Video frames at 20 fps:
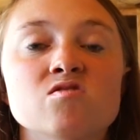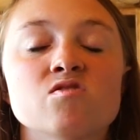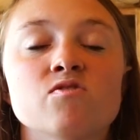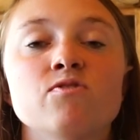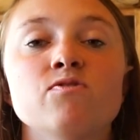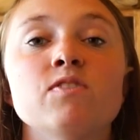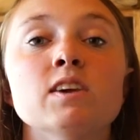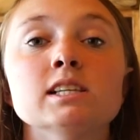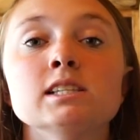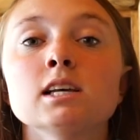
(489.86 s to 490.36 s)

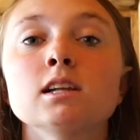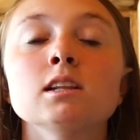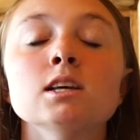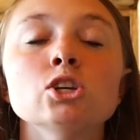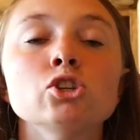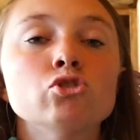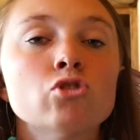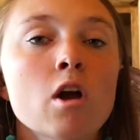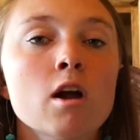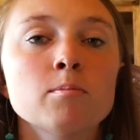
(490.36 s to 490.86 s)
physically
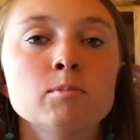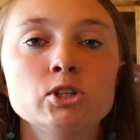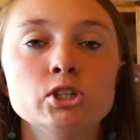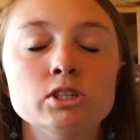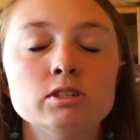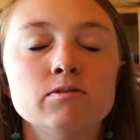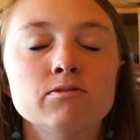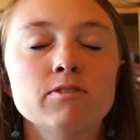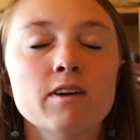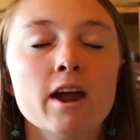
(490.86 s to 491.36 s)
strong, but
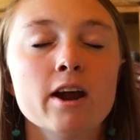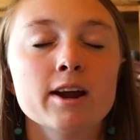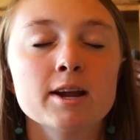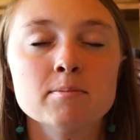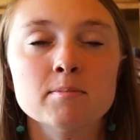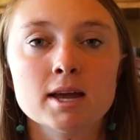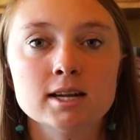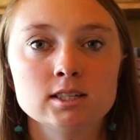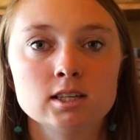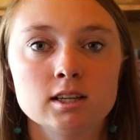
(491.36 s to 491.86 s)
she's very
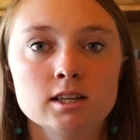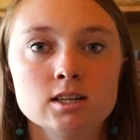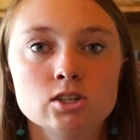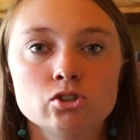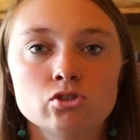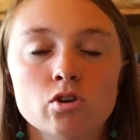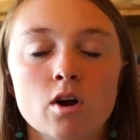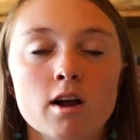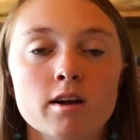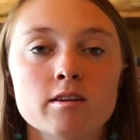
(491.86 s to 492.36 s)
mentally
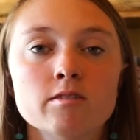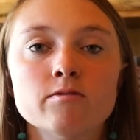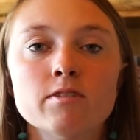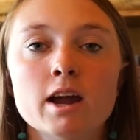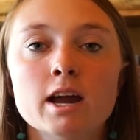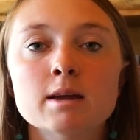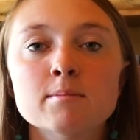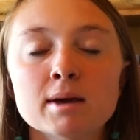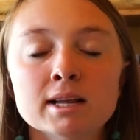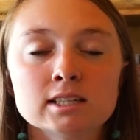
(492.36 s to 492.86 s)
strong and
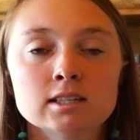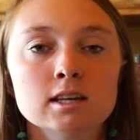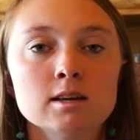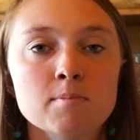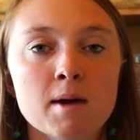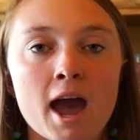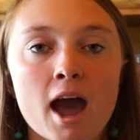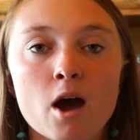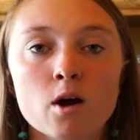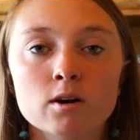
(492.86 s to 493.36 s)
very mentally
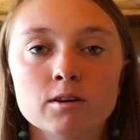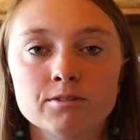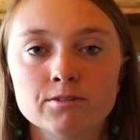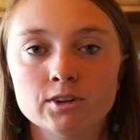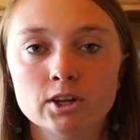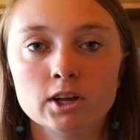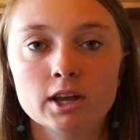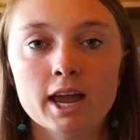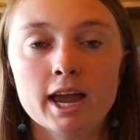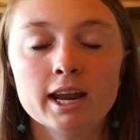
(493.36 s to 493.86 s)

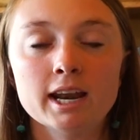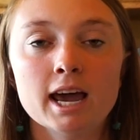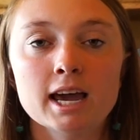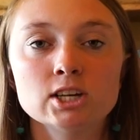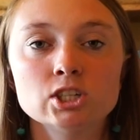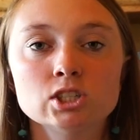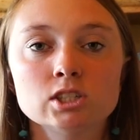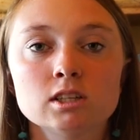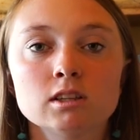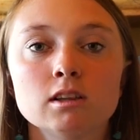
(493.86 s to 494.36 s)
powerful. And I
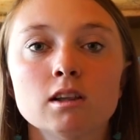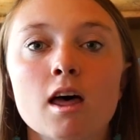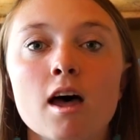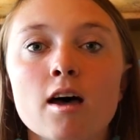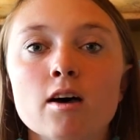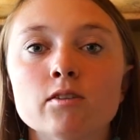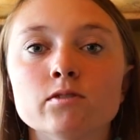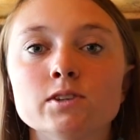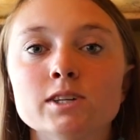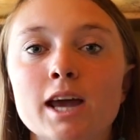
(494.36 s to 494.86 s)
just
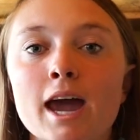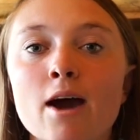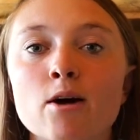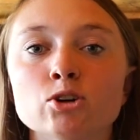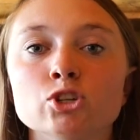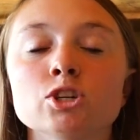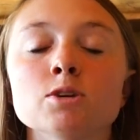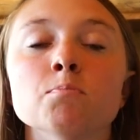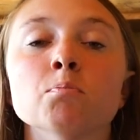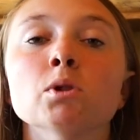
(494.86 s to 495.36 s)
loved how
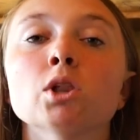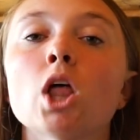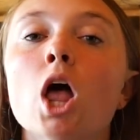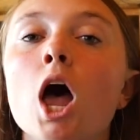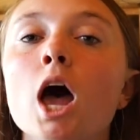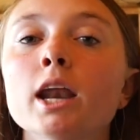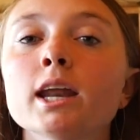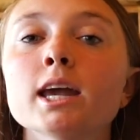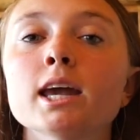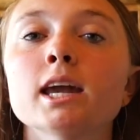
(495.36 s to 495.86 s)
she
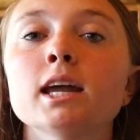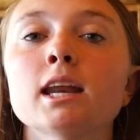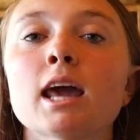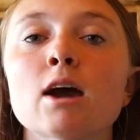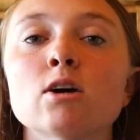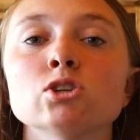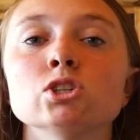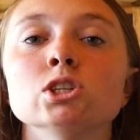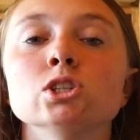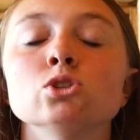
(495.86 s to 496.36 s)
plotted,
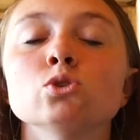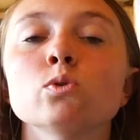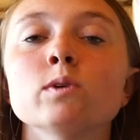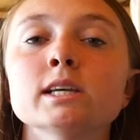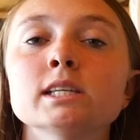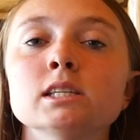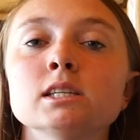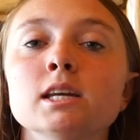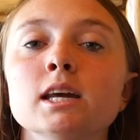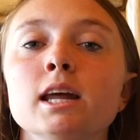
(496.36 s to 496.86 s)
how she
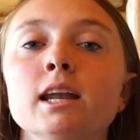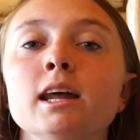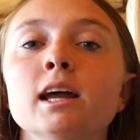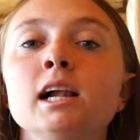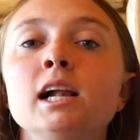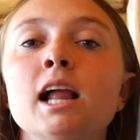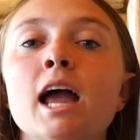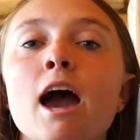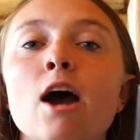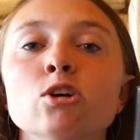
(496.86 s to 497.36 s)
twisted,
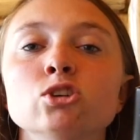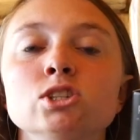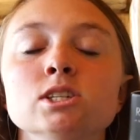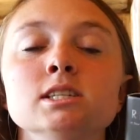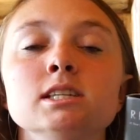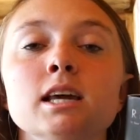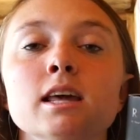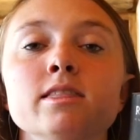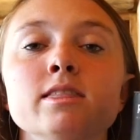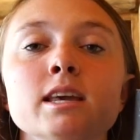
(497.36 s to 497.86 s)
how she
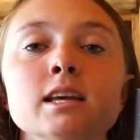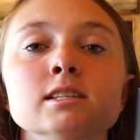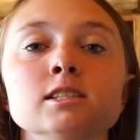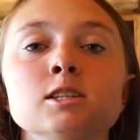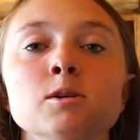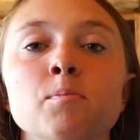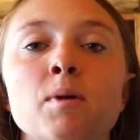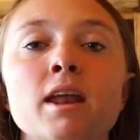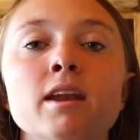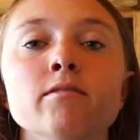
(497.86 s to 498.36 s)
did things
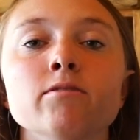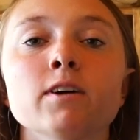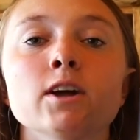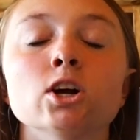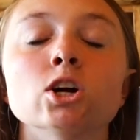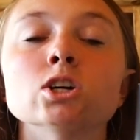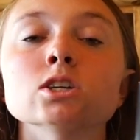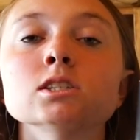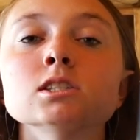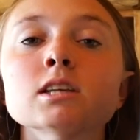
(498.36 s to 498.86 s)
to benefit
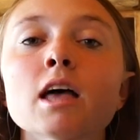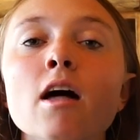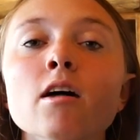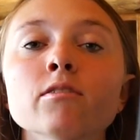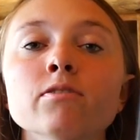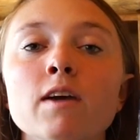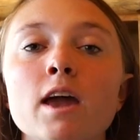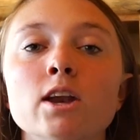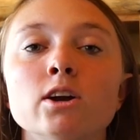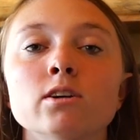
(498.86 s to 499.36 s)

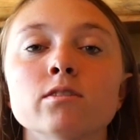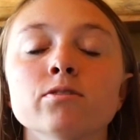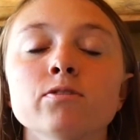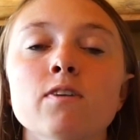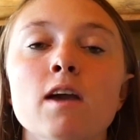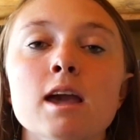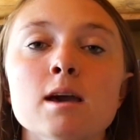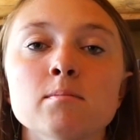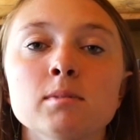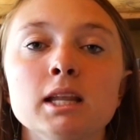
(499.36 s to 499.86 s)
herself and her
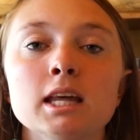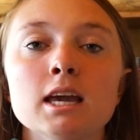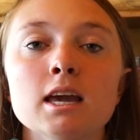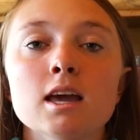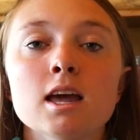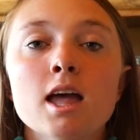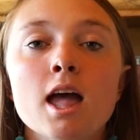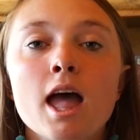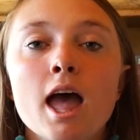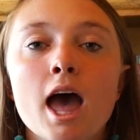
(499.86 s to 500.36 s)
family.
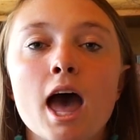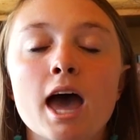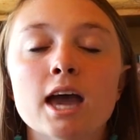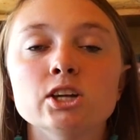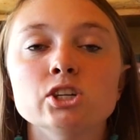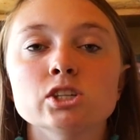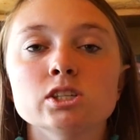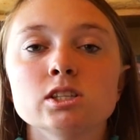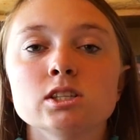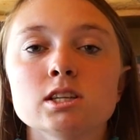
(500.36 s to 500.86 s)
I
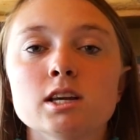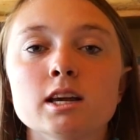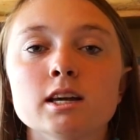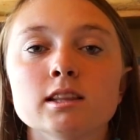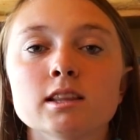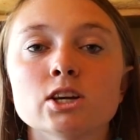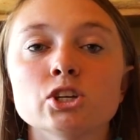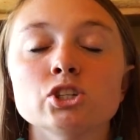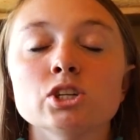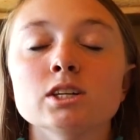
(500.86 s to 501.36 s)
just think
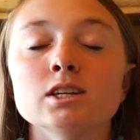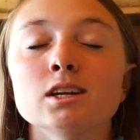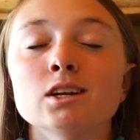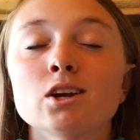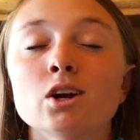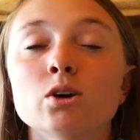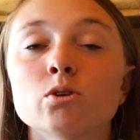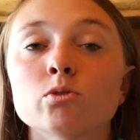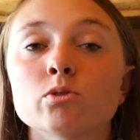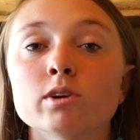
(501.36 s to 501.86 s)
that she did
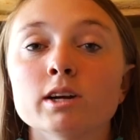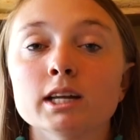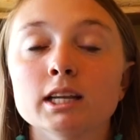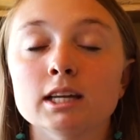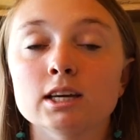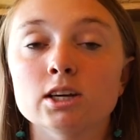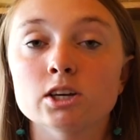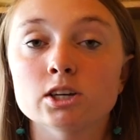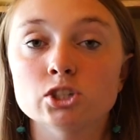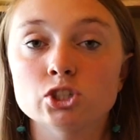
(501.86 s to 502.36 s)
a
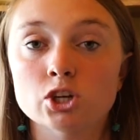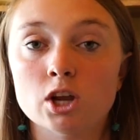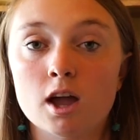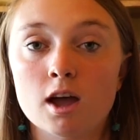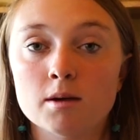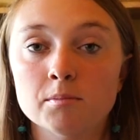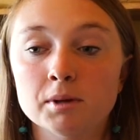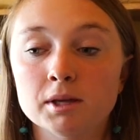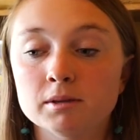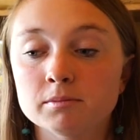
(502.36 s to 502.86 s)
really good
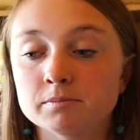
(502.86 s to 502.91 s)
job.